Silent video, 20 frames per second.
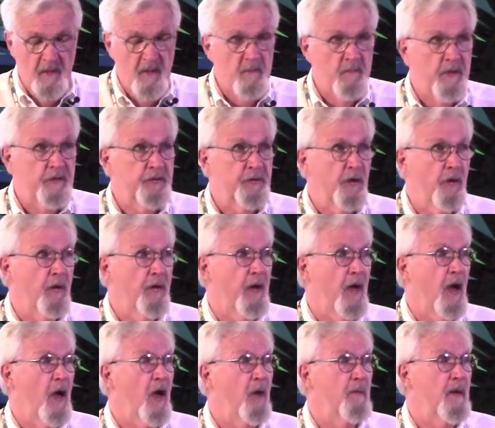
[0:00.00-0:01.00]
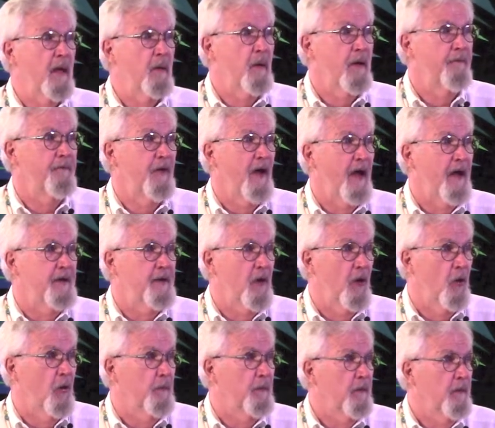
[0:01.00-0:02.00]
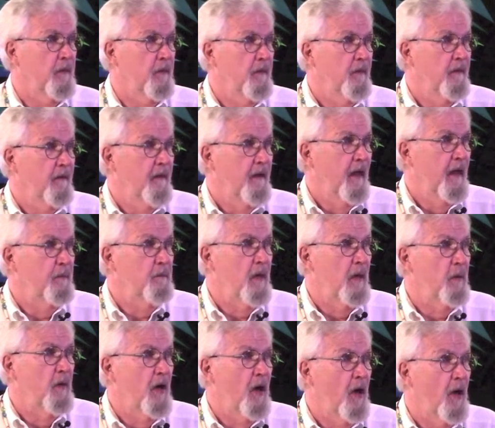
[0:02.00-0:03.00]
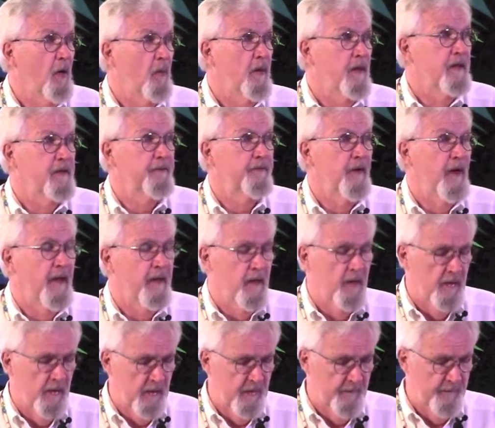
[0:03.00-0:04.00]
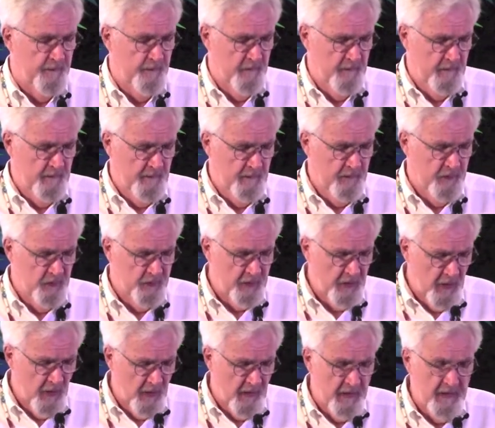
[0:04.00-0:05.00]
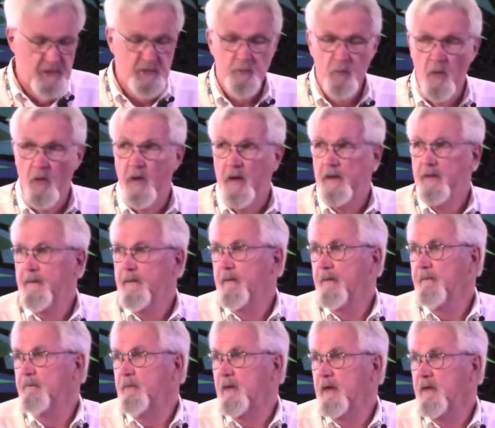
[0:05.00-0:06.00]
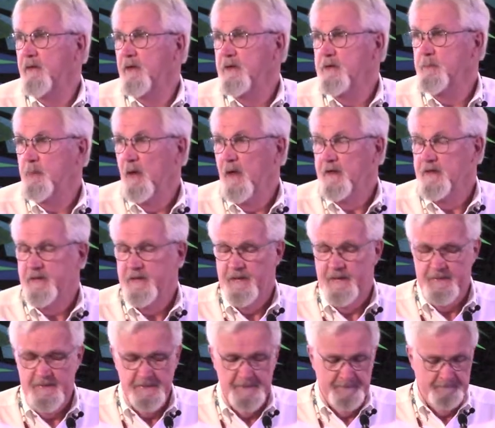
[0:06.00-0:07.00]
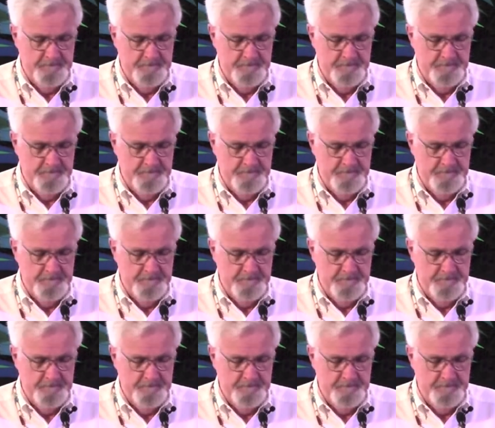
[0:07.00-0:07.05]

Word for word: But through it all, may we find hope and may we always find love to share each one in this process.